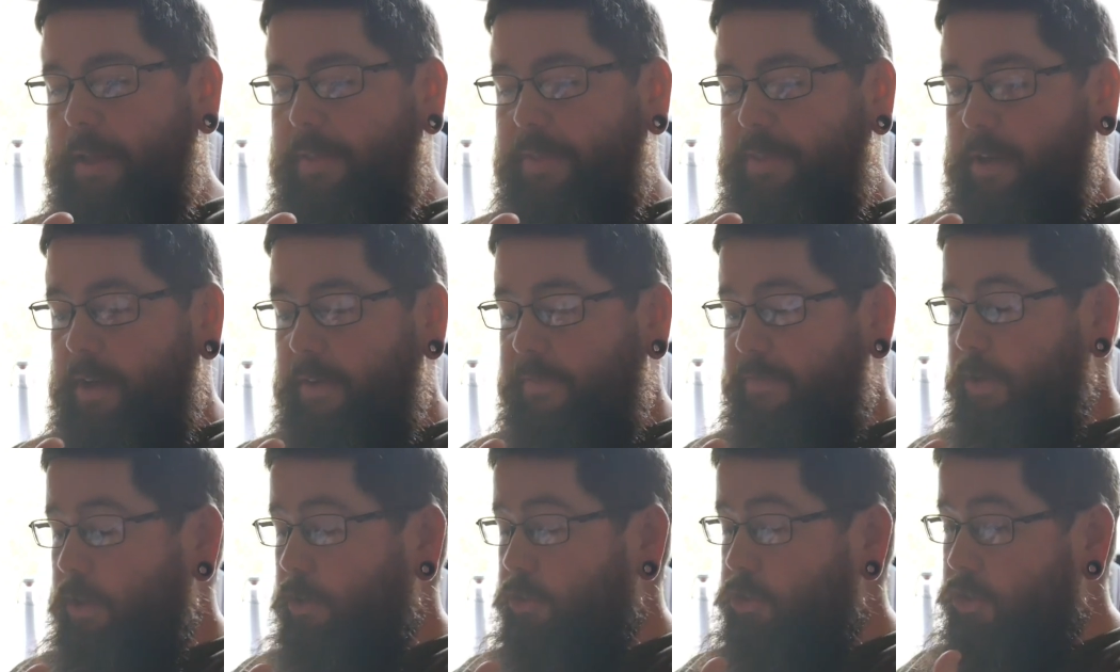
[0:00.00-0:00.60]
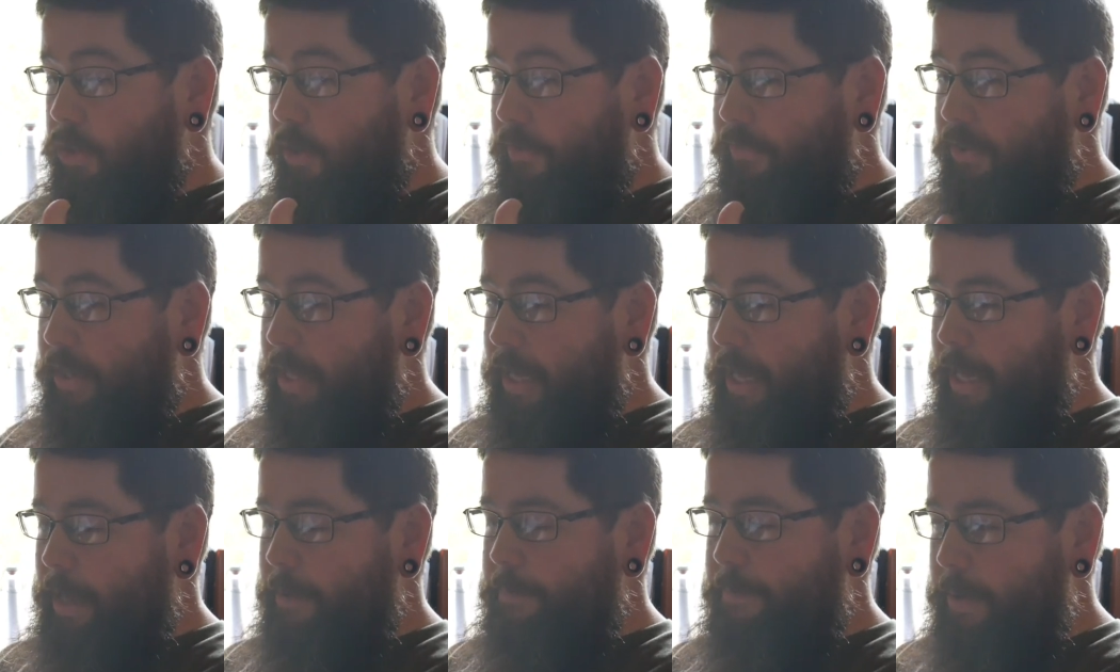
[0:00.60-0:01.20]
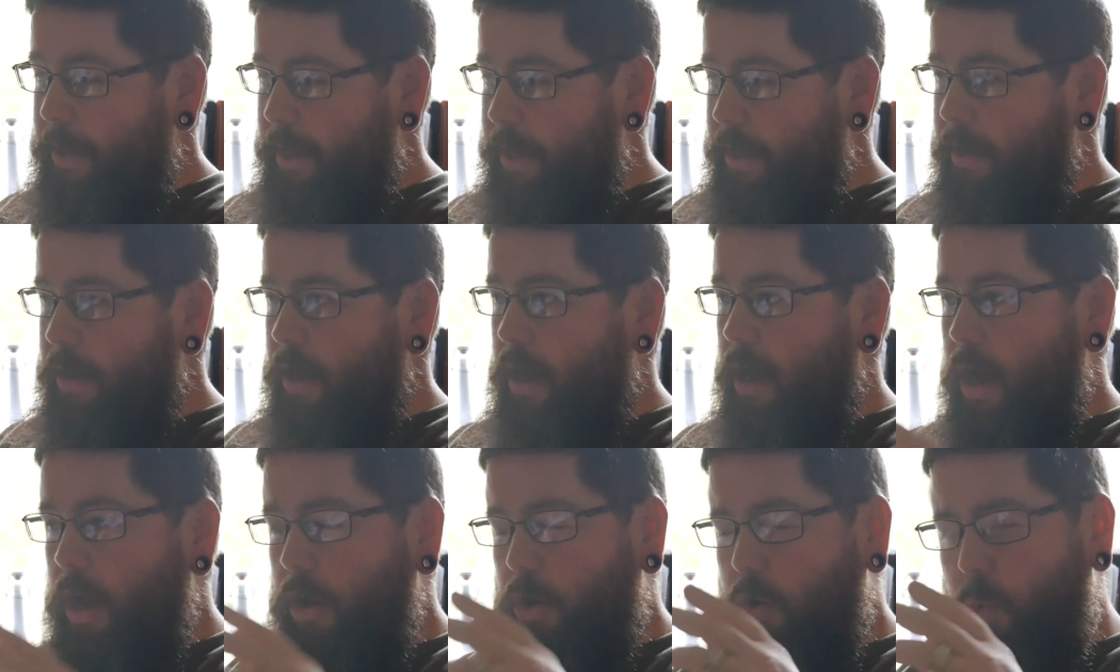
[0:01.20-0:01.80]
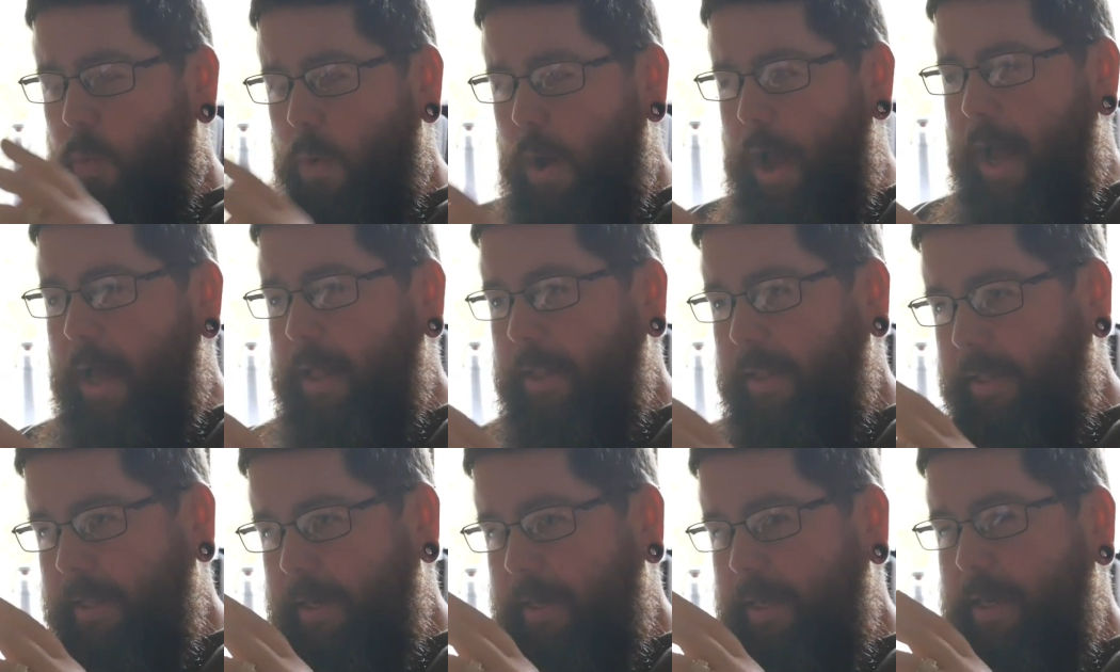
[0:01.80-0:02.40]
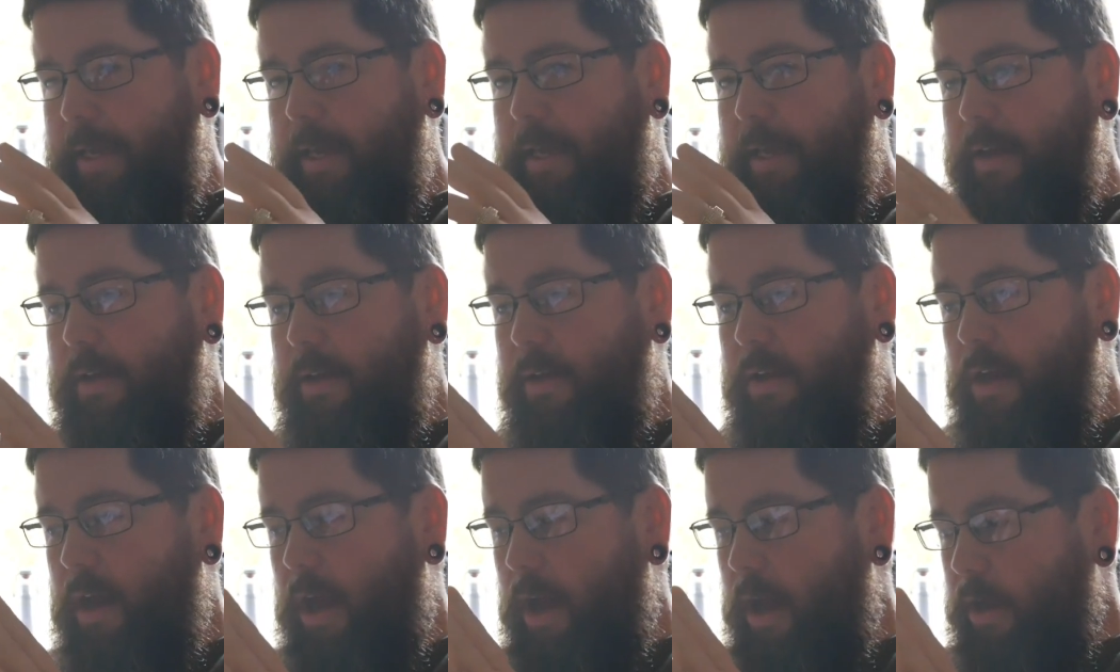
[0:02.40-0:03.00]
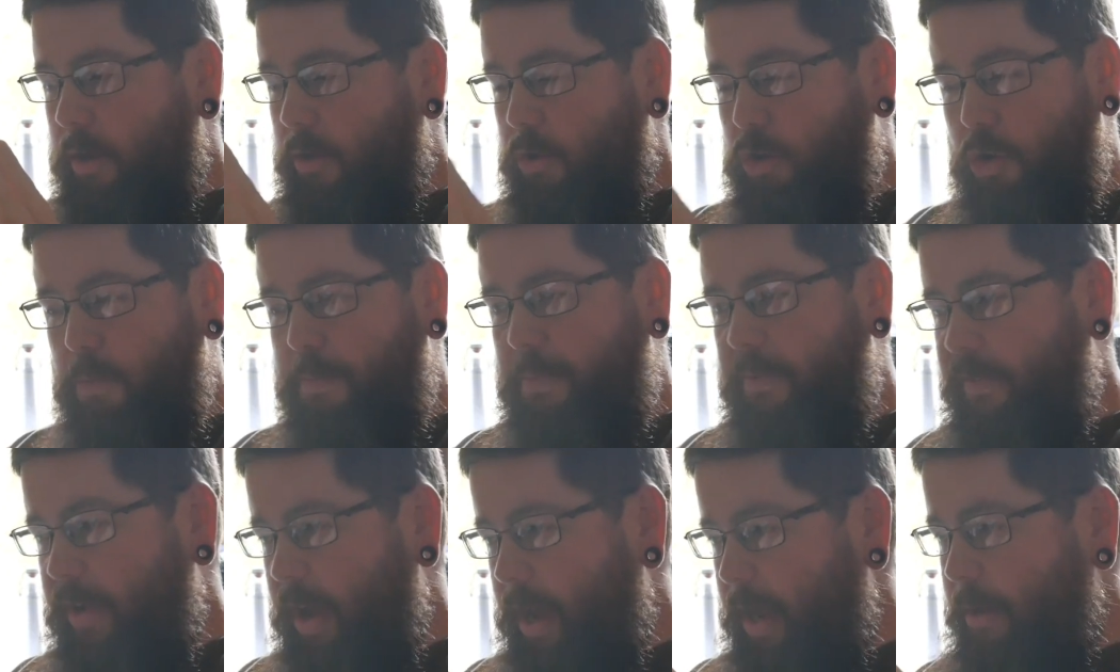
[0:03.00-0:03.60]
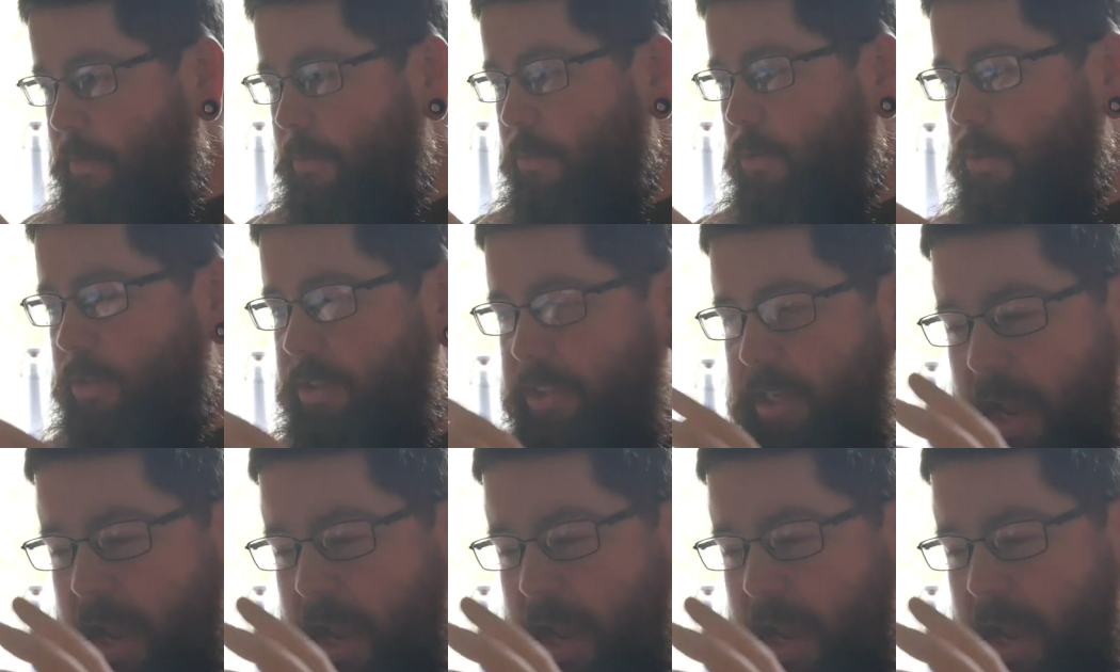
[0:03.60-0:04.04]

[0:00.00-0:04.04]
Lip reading: the future of keeping a quality group of animals,